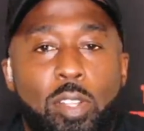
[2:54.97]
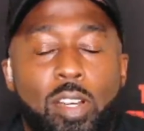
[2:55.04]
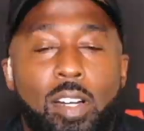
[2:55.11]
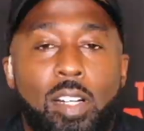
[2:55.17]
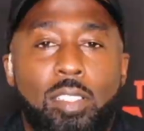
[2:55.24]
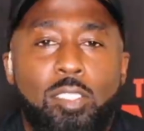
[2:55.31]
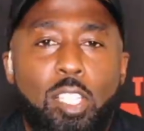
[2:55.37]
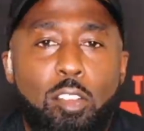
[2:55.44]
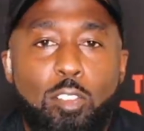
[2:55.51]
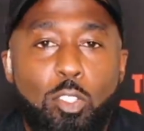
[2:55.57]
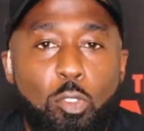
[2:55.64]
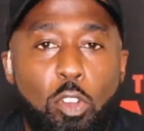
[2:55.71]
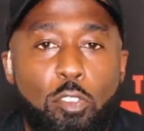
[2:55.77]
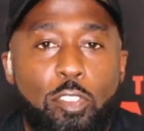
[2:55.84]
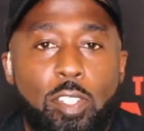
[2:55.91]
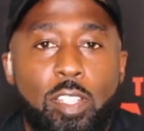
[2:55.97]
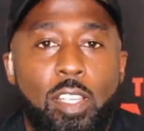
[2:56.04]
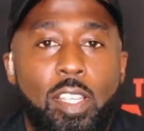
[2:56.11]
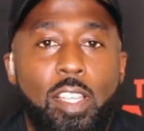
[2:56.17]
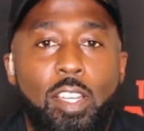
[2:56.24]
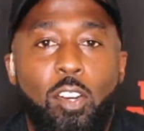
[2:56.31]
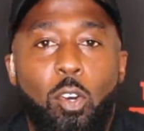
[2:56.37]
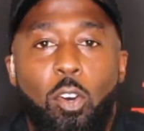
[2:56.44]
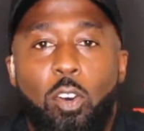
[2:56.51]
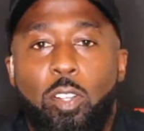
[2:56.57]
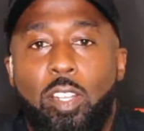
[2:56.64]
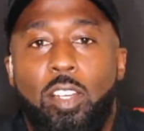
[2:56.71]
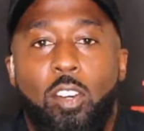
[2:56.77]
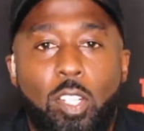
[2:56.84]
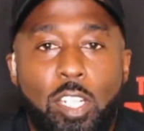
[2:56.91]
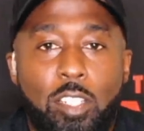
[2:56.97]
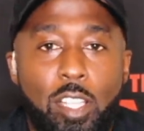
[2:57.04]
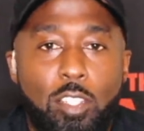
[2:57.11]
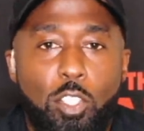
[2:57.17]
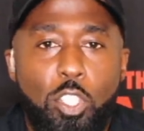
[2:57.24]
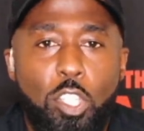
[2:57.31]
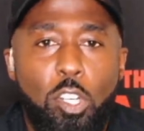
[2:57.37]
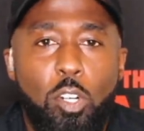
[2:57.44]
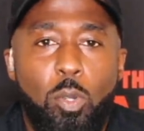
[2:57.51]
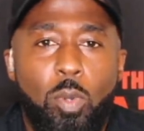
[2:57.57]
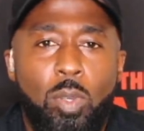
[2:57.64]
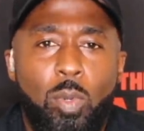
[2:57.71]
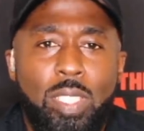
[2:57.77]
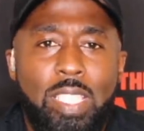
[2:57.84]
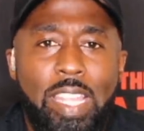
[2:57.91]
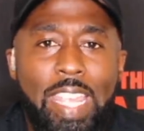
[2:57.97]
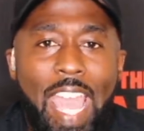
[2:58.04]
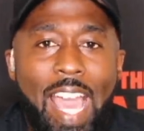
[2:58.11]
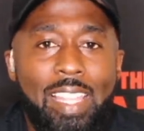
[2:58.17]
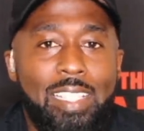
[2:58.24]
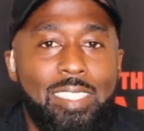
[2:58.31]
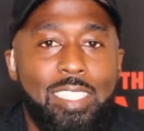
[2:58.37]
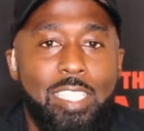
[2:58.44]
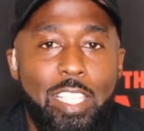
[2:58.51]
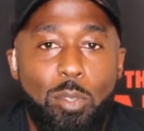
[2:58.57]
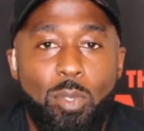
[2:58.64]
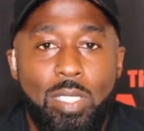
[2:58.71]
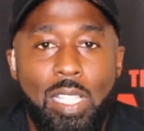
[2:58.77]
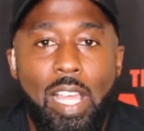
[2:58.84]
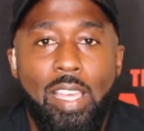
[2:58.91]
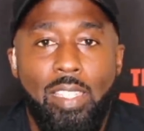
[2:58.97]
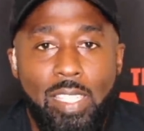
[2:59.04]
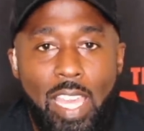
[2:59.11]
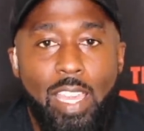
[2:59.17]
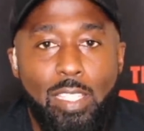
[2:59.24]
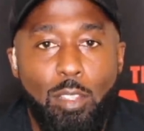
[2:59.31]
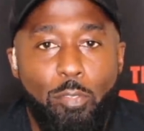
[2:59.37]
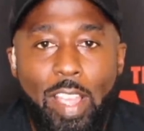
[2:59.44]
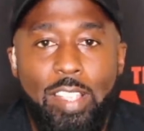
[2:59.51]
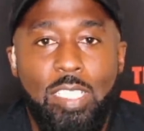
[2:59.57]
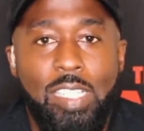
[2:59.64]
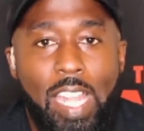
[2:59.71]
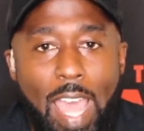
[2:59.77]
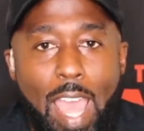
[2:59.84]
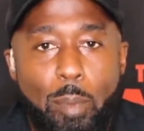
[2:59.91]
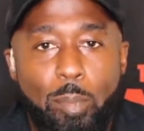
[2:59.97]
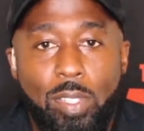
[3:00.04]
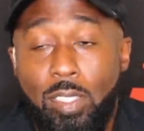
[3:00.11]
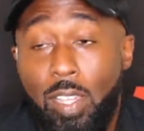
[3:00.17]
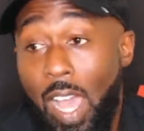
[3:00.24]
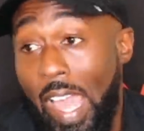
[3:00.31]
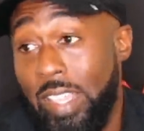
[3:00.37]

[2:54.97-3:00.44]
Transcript: uh, Terence Crawford on, a, on another show with, with, Teddy Atlas, and he was like, "Yeah, the fight's gonna happen. I